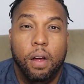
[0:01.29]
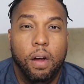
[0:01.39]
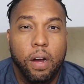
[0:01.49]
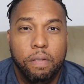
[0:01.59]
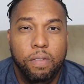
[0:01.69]

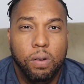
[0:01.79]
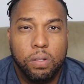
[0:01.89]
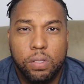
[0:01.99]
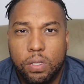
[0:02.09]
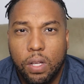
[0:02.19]
All right,
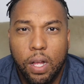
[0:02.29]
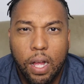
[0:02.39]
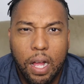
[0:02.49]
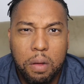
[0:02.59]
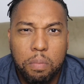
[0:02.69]
folks.
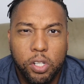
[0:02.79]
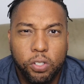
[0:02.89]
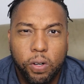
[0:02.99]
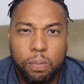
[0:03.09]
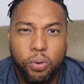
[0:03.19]

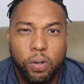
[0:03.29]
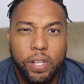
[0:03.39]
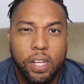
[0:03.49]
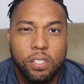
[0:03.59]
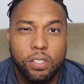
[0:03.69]
Majority of
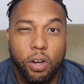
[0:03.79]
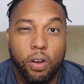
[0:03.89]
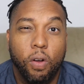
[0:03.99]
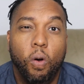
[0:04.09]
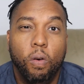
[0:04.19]
protests
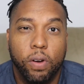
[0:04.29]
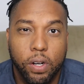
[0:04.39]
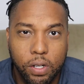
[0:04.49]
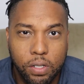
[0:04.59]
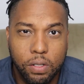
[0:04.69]
are
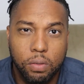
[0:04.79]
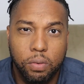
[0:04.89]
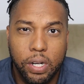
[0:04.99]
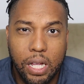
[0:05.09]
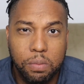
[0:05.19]
over
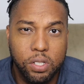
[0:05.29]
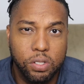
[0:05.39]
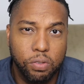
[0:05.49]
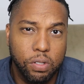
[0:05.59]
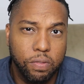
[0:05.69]
when it comes to
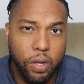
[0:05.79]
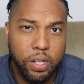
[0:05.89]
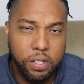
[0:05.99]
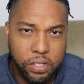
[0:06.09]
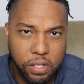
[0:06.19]
George Floyd.
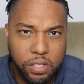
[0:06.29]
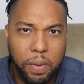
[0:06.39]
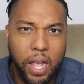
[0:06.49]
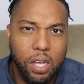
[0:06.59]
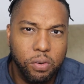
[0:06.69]
There's still some
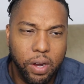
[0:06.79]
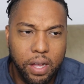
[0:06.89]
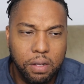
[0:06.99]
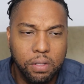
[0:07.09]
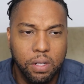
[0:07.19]
hanging
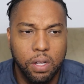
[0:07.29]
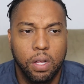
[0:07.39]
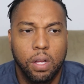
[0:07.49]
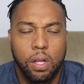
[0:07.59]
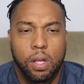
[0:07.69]
around,
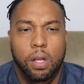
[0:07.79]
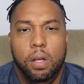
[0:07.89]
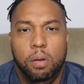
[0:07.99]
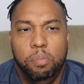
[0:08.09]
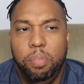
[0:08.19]

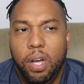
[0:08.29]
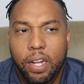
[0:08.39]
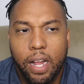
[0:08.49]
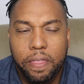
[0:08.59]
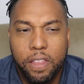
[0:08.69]
but
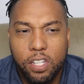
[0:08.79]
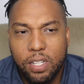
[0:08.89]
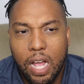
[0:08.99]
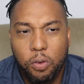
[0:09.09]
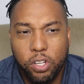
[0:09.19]
at this
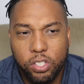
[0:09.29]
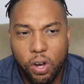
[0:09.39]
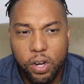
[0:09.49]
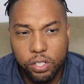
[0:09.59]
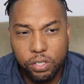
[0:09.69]
time, we're
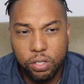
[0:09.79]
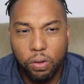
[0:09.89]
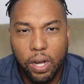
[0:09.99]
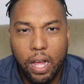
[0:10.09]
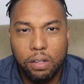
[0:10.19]
starting to
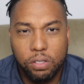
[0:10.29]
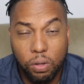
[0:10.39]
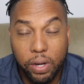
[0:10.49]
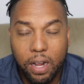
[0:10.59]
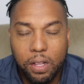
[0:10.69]
slow down
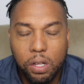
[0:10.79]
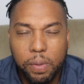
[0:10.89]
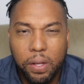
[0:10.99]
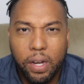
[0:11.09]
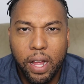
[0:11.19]
a little
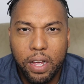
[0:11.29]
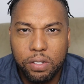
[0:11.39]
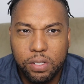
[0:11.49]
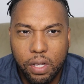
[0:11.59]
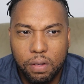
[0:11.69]
bit. You got to ask
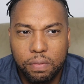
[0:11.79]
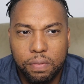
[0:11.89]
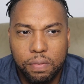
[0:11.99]
yourself,